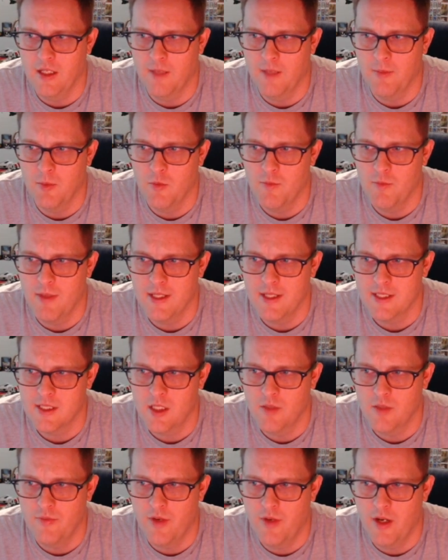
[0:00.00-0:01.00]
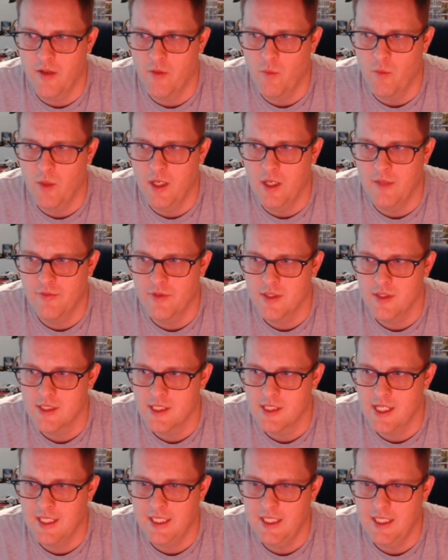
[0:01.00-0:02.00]
I'm going to move myself out of the way for a
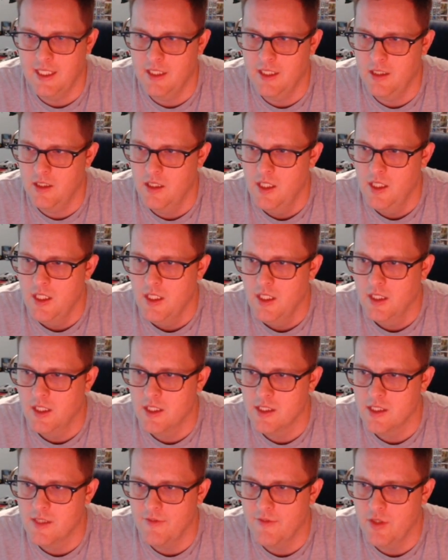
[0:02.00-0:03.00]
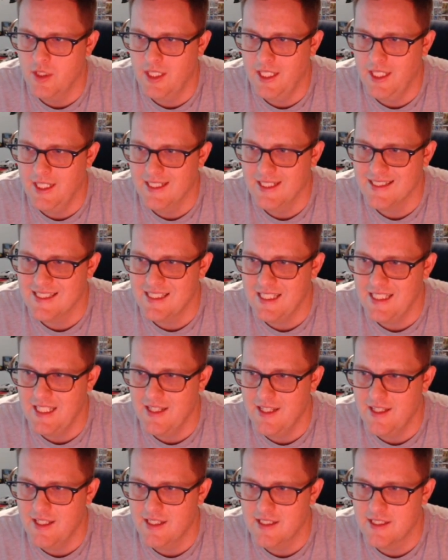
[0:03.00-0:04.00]
second here, because if you can't see
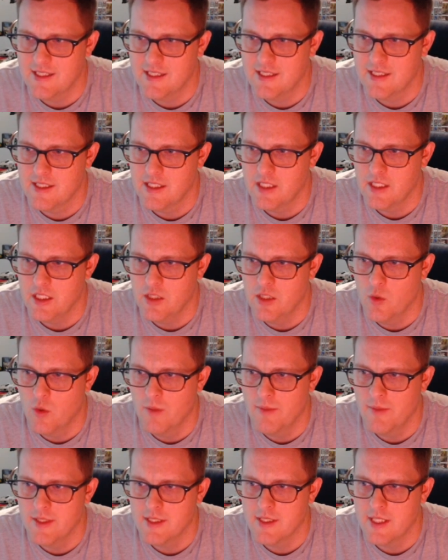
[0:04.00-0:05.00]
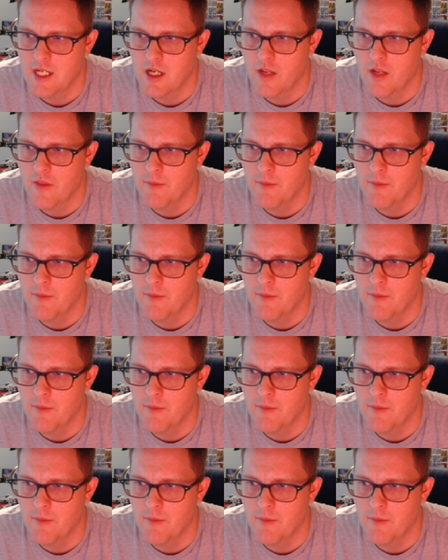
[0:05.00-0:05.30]
this, you're missing out on the